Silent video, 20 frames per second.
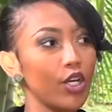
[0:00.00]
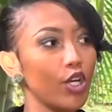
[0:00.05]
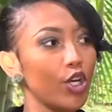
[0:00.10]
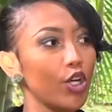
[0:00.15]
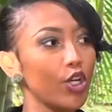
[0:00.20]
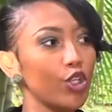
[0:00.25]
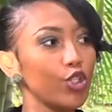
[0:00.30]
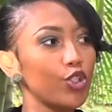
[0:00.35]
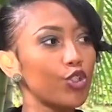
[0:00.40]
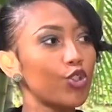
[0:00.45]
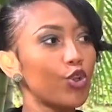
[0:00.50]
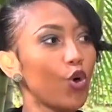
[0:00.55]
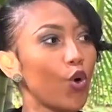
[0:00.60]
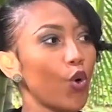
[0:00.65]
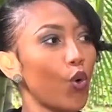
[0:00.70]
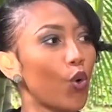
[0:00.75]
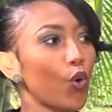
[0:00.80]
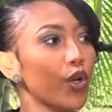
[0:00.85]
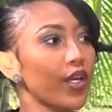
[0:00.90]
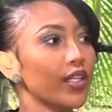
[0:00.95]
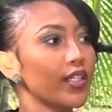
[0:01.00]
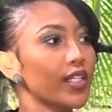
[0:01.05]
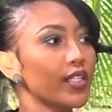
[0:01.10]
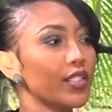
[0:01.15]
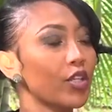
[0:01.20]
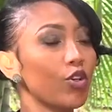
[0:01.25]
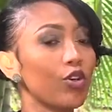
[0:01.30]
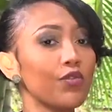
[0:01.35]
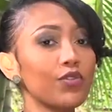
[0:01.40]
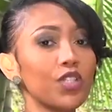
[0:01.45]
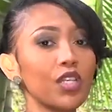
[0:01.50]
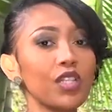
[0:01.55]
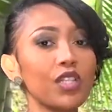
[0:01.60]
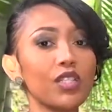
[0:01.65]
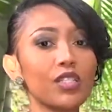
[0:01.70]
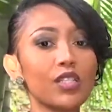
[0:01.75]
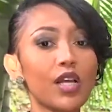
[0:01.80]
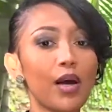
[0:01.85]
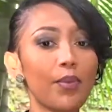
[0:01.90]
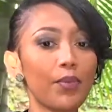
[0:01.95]
So it doesn't, you've seen
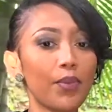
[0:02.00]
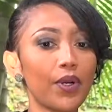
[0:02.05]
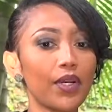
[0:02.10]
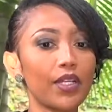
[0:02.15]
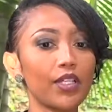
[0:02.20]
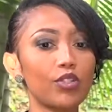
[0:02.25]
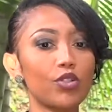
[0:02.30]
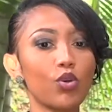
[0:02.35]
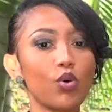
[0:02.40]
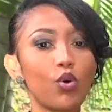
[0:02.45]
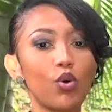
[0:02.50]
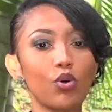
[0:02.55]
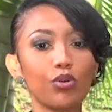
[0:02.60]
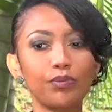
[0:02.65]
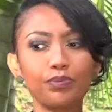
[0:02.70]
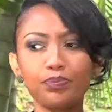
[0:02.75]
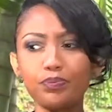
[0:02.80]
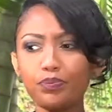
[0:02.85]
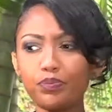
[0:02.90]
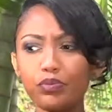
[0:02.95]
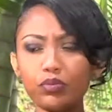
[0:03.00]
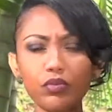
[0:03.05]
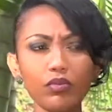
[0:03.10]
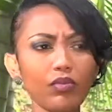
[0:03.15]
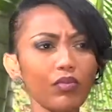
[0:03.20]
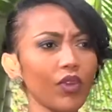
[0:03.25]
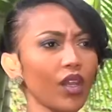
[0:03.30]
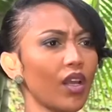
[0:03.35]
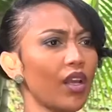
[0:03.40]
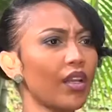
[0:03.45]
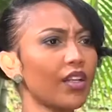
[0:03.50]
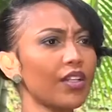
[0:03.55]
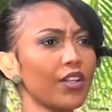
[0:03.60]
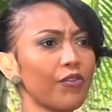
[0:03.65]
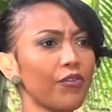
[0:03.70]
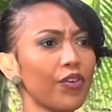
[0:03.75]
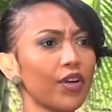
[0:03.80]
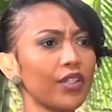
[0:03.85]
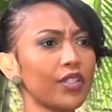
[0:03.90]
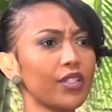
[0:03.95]
these companies or
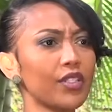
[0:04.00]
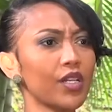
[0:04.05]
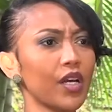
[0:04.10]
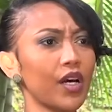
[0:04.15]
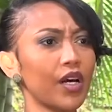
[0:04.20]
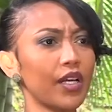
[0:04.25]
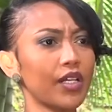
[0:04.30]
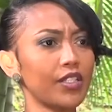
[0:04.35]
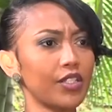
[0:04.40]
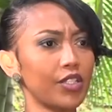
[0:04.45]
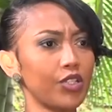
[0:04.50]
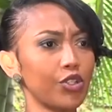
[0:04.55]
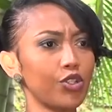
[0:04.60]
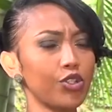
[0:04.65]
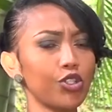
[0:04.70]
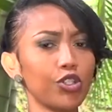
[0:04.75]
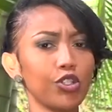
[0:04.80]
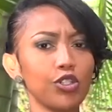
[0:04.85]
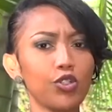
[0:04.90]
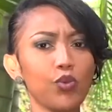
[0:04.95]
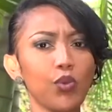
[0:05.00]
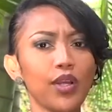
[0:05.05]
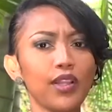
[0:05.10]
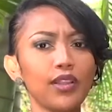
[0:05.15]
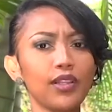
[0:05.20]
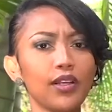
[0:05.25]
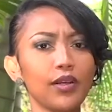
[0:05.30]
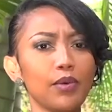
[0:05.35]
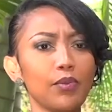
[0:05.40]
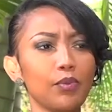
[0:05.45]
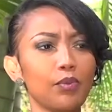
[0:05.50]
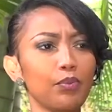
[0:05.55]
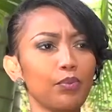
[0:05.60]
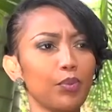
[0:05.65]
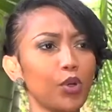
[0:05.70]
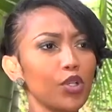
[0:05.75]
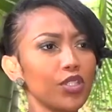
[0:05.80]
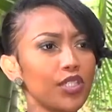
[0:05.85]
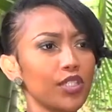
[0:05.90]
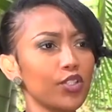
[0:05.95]
different institutions, when the
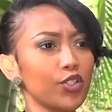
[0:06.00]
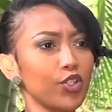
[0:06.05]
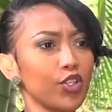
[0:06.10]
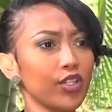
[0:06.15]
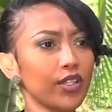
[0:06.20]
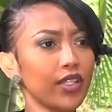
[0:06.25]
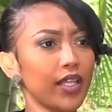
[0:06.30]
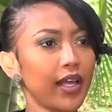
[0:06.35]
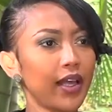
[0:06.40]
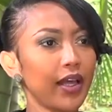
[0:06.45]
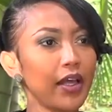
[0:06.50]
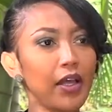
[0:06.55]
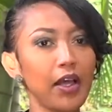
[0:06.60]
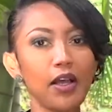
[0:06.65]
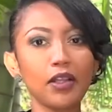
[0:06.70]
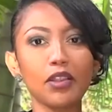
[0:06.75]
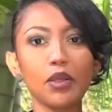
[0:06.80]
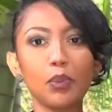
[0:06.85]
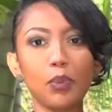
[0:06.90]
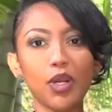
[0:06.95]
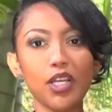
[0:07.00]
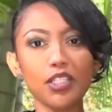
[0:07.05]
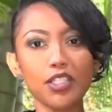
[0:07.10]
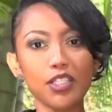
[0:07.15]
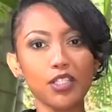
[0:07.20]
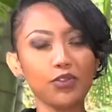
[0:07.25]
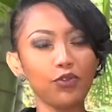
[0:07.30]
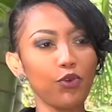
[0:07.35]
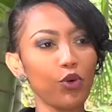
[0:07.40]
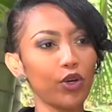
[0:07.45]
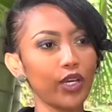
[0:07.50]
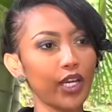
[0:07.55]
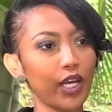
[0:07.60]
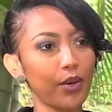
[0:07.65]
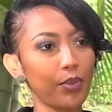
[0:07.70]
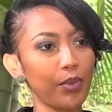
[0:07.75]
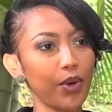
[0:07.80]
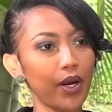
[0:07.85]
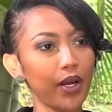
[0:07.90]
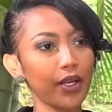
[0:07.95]
boss is not there, the place is falling
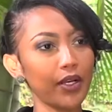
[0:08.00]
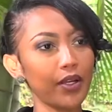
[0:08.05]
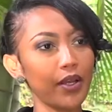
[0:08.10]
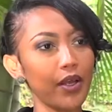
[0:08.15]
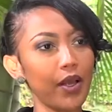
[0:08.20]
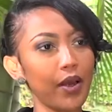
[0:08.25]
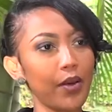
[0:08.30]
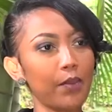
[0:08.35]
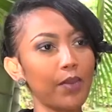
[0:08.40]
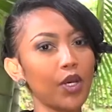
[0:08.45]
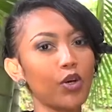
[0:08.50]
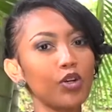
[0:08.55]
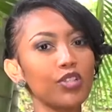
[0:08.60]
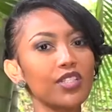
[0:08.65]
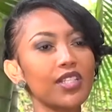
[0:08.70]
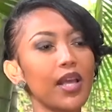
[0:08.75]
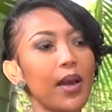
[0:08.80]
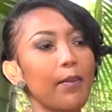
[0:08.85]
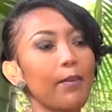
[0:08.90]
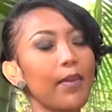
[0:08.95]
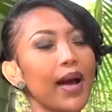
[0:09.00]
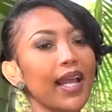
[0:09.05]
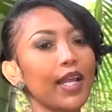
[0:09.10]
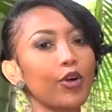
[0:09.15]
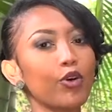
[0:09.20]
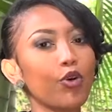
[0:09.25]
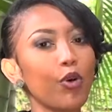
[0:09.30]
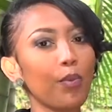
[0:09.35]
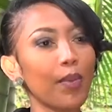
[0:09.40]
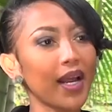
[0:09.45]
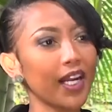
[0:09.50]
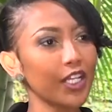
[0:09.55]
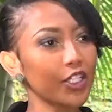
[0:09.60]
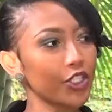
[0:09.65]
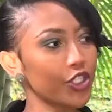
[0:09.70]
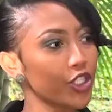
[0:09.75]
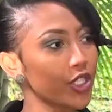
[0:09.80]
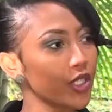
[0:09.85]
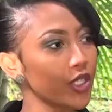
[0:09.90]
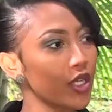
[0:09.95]
apart because they are
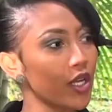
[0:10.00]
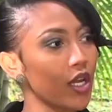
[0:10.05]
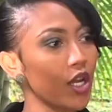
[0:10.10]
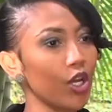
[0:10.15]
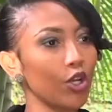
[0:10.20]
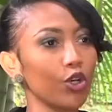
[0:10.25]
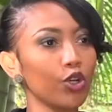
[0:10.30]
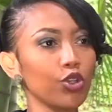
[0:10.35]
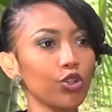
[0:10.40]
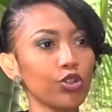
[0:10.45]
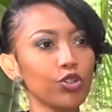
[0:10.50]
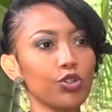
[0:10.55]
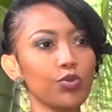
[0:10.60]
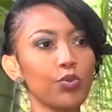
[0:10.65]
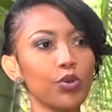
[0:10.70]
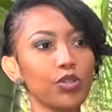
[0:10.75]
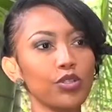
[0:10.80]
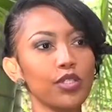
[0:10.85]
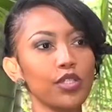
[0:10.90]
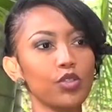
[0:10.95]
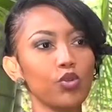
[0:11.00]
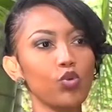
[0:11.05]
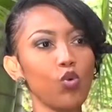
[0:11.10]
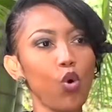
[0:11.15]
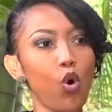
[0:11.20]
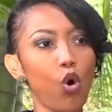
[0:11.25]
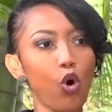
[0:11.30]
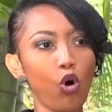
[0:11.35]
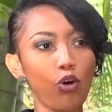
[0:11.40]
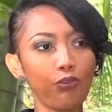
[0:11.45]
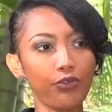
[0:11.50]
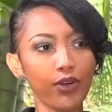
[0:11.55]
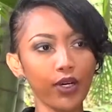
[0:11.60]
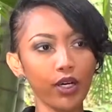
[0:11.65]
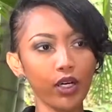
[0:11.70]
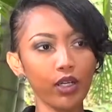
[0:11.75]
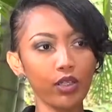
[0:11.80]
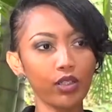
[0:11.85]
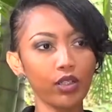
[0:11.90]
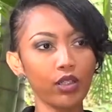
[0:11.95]
micromanaging. You know those bosses who
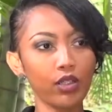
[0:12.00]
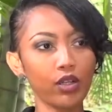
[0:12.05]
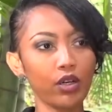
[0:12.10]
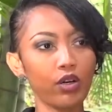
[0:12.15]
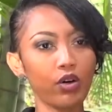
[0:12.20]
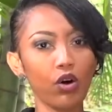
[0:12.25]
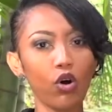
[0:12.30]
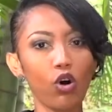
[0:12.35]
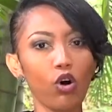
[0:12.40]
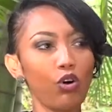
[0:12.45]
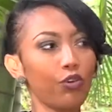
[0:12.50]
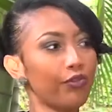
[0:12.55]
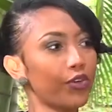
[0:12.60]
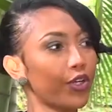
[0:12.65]
hover over you?